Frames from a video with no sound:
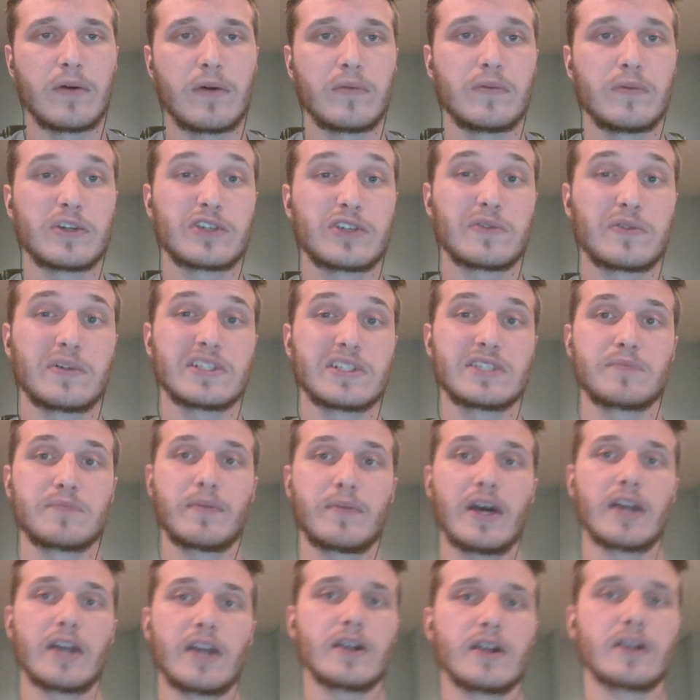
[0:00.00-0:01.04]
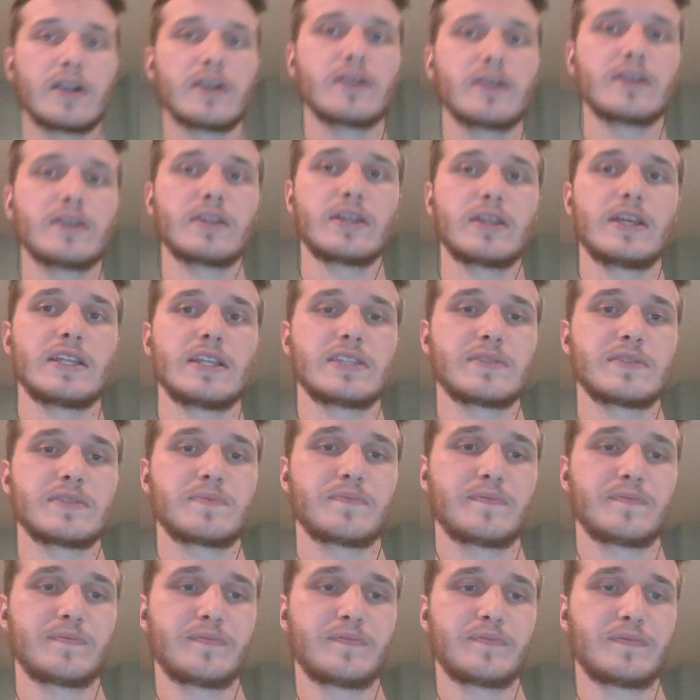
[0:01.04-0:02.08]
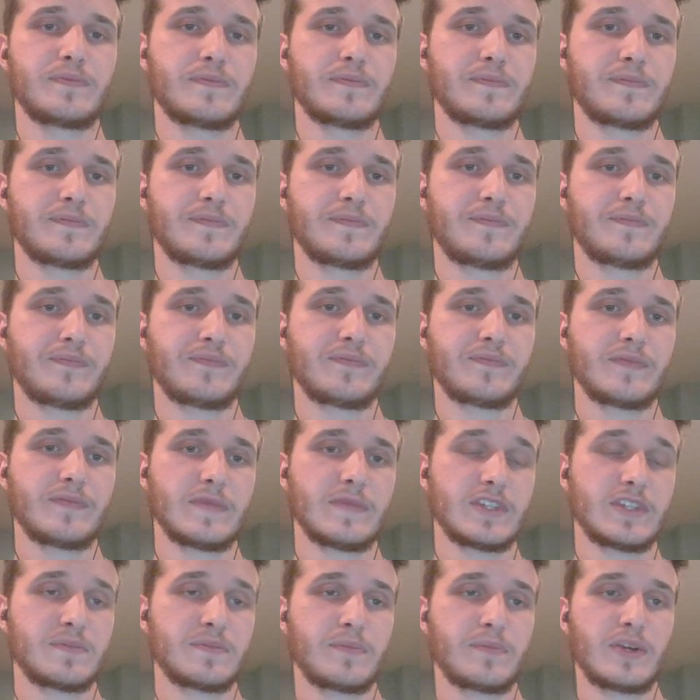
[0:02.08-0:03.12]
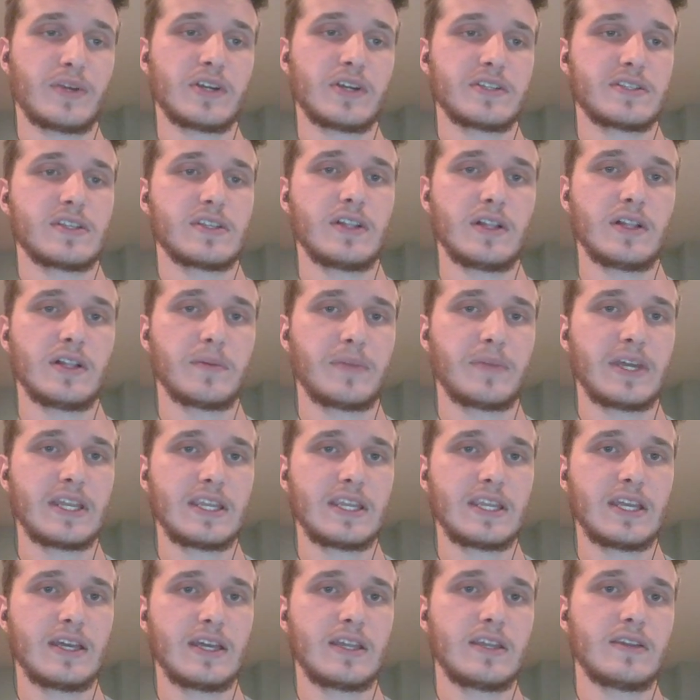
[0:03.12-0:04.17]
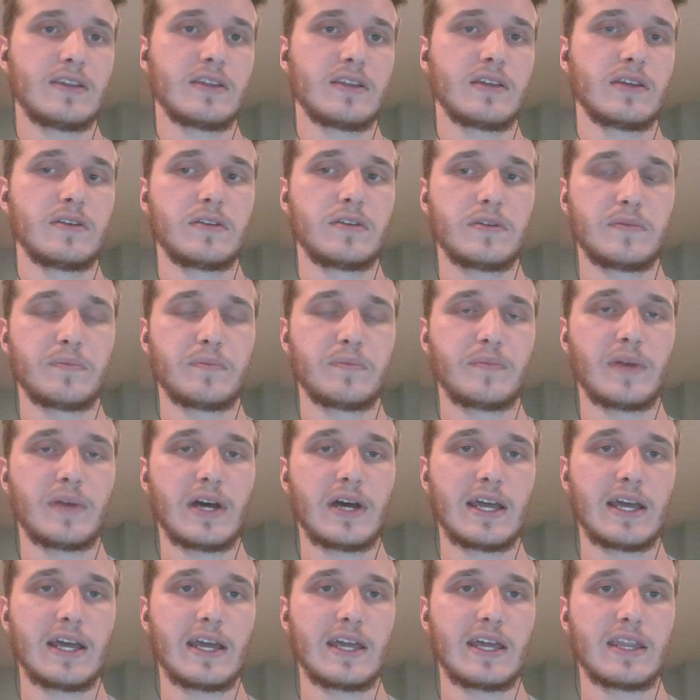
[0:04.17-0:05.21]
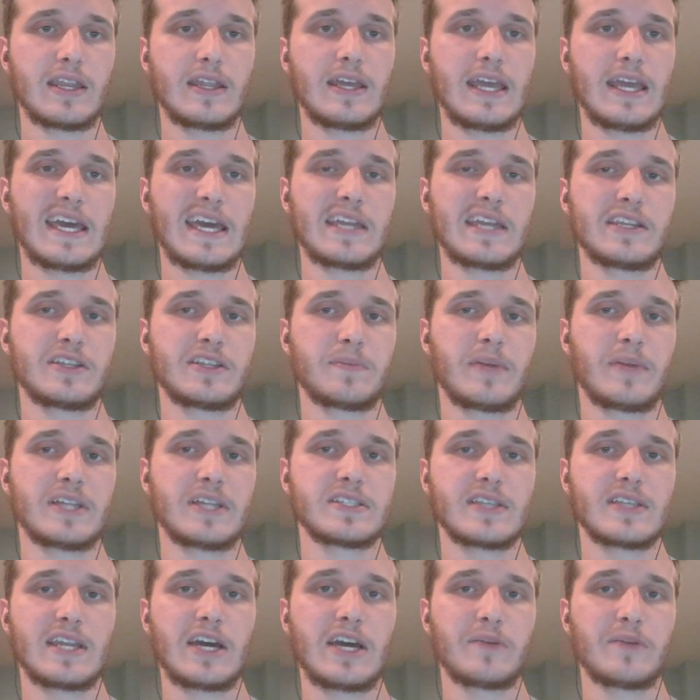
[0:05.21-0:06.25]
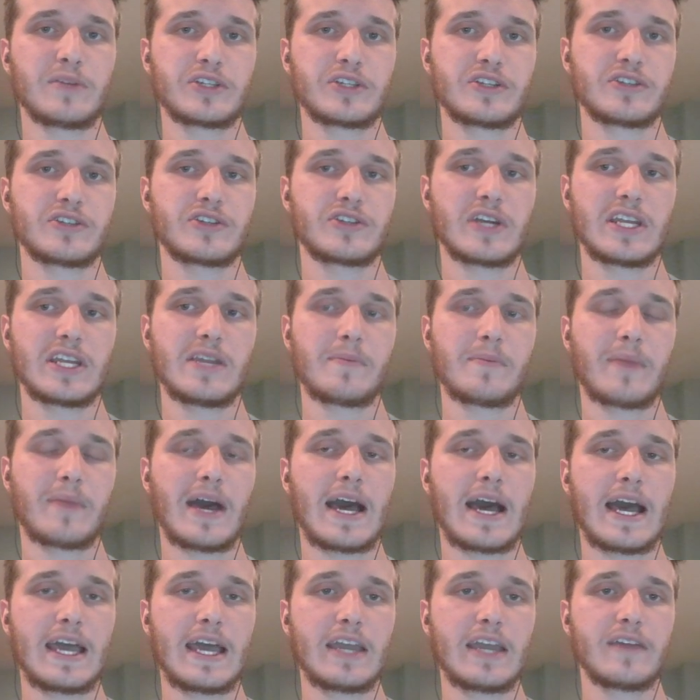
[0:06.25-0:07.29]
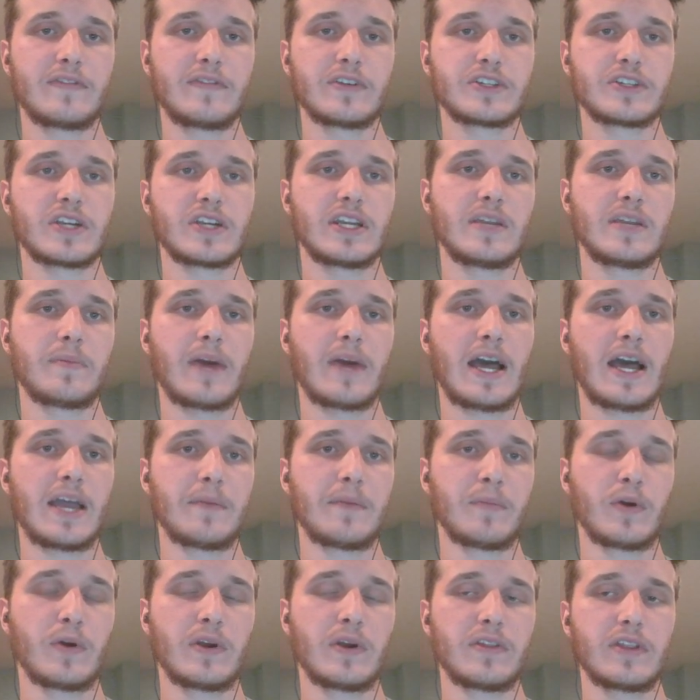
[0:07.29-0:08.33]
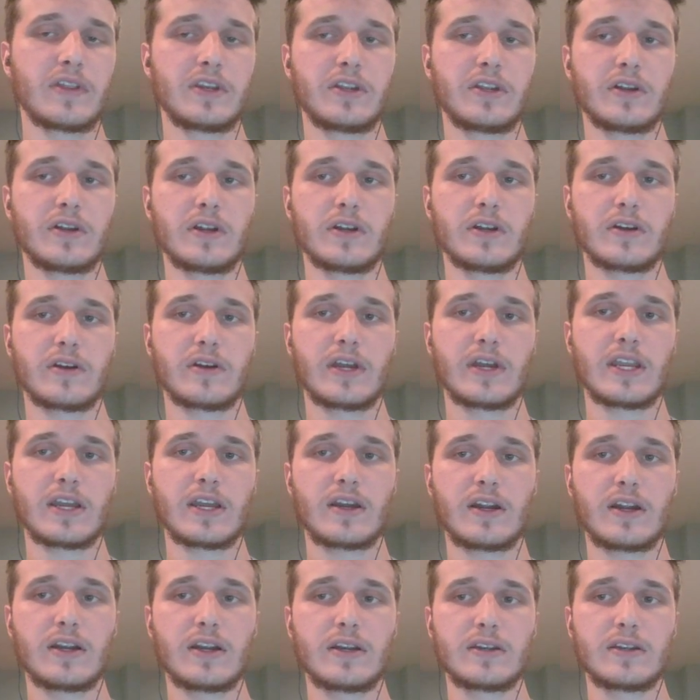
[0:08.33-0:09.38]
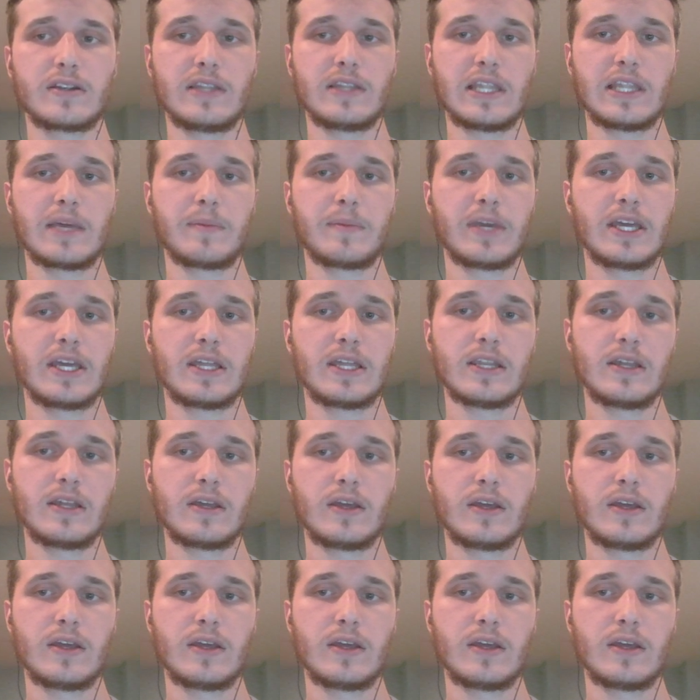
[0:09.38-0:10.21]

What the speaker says: which one's better, it's personal opinion, and depends on how much you're trying to buy. If you're trying to buy more than your credit card limit,